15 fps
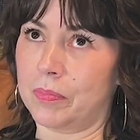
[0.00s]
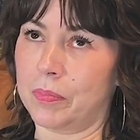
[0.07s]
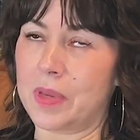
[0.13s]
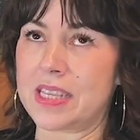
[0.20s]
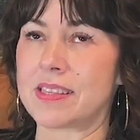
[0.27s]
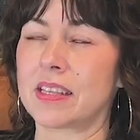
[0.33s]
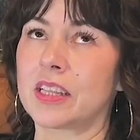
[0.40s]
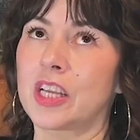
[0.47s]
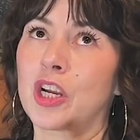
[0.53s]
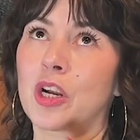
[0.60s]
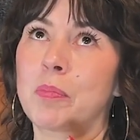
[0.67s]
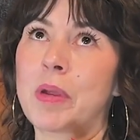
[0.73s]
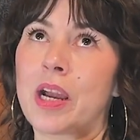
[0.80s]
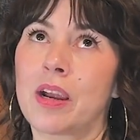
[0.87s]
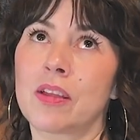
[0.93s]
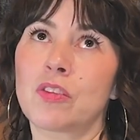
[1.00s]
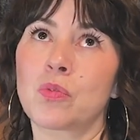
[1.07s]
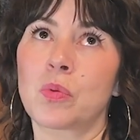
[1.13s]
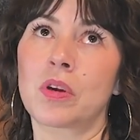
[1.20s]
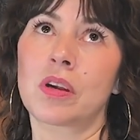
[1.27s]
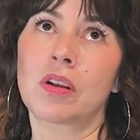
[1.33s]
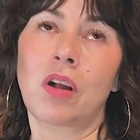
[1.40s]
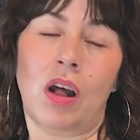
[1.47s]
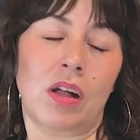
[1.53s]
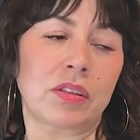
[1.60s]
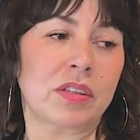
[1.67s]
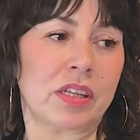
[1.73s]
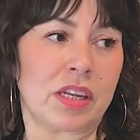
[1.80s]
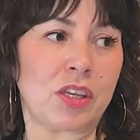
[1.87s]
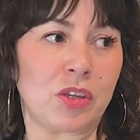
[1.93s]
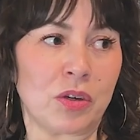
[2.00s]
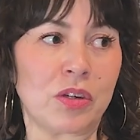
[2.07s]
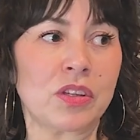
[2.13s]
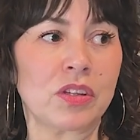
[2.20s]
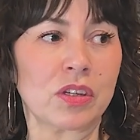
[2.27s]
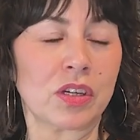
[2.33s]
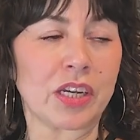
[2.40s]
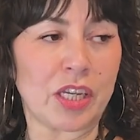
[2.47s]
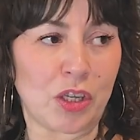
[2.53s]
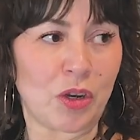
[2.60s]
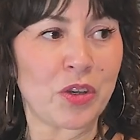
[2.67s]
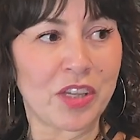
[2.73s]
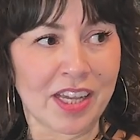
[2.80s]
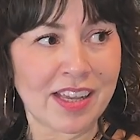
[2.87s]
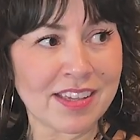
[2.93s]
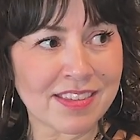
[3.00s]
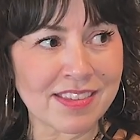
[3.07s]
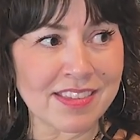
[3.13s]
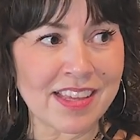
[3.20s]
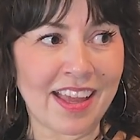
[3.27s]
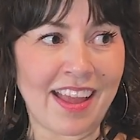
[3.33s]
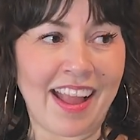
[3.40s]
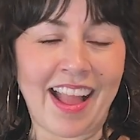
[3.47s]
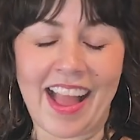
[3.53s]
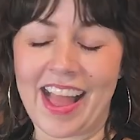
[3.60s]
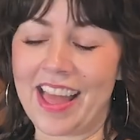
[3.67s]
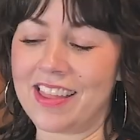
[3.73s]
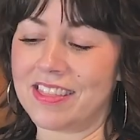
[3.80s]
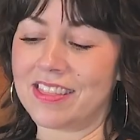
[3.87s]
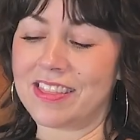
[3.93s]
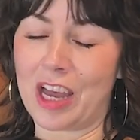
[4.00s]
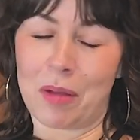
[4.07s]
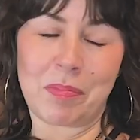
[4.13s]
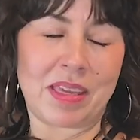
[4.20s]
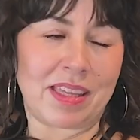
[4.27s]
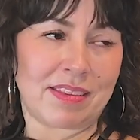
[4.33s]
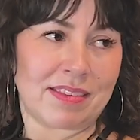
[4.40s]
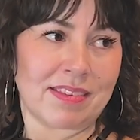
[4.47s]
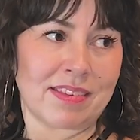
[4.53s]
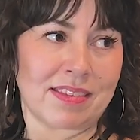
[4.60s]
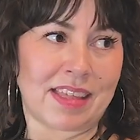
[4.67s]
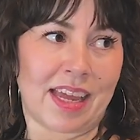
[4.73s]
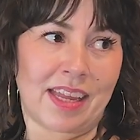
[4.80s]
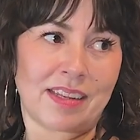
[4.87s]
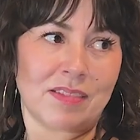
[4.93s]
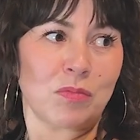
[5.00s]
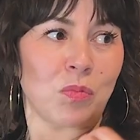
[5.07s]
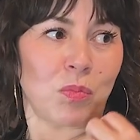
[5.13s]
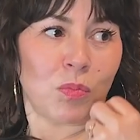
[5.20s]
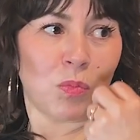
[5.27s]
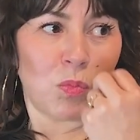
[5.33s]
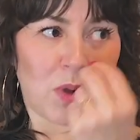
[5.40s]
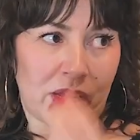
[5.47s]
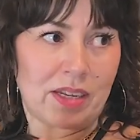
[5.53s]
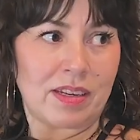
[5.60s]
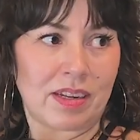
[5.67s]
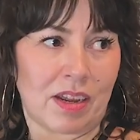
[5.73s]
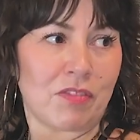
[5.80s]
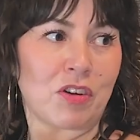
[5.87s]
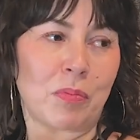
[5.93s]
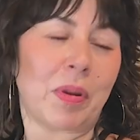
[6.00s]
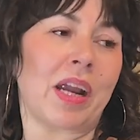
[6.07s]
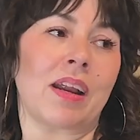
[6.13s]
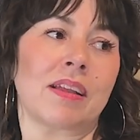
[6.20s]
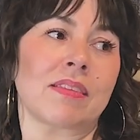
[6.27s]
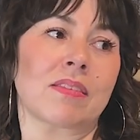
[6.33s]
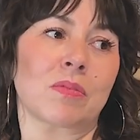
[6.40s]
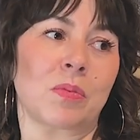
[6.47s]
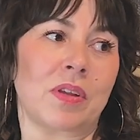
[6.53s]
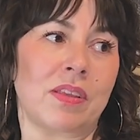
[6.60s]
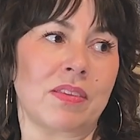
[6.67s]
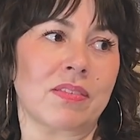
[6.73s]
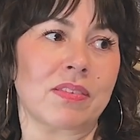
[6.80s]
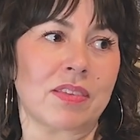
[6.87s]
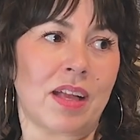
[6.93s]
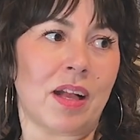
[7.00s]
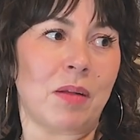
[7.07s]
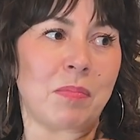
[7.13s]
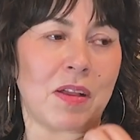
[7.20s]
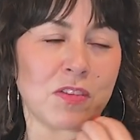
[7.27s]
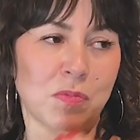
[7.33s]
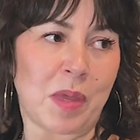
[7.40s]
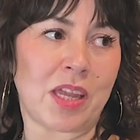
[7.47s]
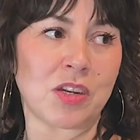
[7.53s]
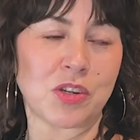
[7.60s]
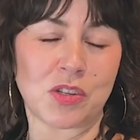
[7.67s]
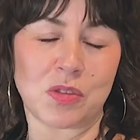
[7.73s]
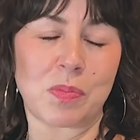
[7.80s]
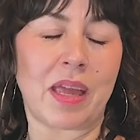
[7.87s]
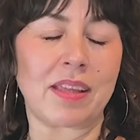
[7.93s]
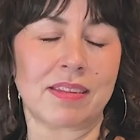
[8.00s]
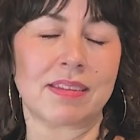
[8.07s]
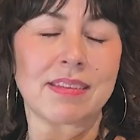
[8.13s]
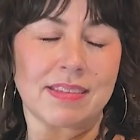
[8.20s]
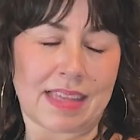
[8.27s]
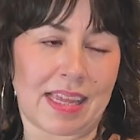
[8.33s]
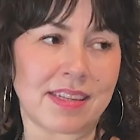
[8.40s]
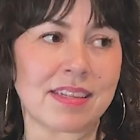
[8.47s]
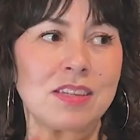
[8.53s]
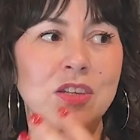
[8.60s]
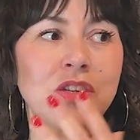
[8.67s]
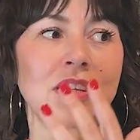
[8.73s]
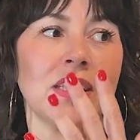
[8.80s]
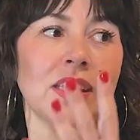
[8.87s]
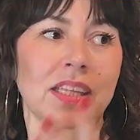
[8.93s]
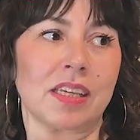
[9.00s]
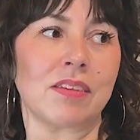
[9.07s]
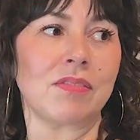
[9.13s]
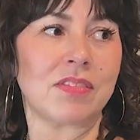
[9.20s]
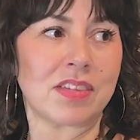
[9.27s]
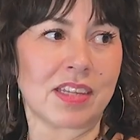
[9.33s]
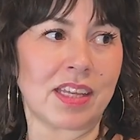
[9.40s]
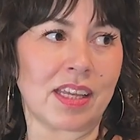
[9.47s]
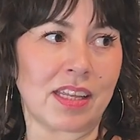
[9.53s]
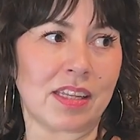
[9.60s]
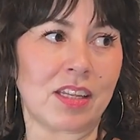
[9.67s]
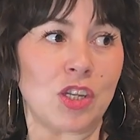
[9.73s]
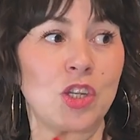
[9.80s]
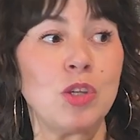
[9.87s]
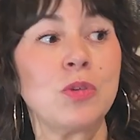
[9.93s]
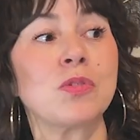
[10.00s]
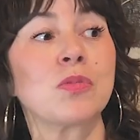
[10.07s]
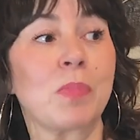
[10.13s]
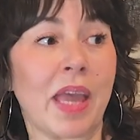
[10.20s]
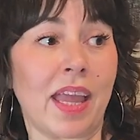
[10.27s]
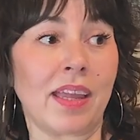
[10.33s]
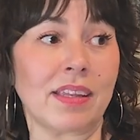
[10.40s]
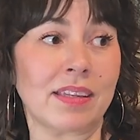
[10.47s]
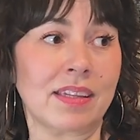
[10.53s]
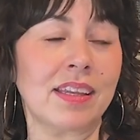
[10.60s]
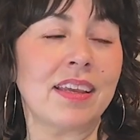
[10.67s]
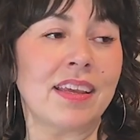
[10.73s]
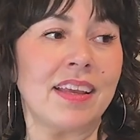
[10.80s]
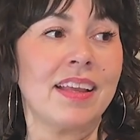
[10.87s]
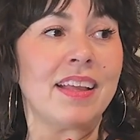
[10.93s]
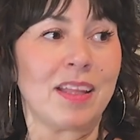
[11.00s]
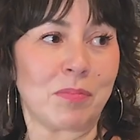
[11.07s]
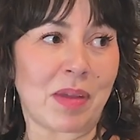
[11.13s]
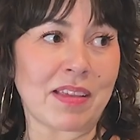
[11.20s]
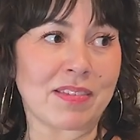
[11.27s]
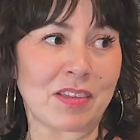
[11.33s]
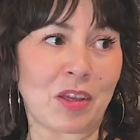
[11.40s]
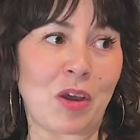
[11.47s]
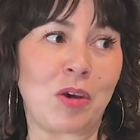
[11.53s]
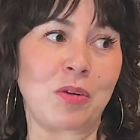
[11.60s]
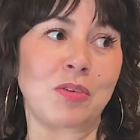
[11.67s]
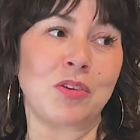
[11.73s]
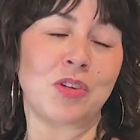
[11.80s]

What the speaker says: basically, her parents were called criollas, and that means that one of her parents was of Spanish descent, and she lived in New Spain in Mexico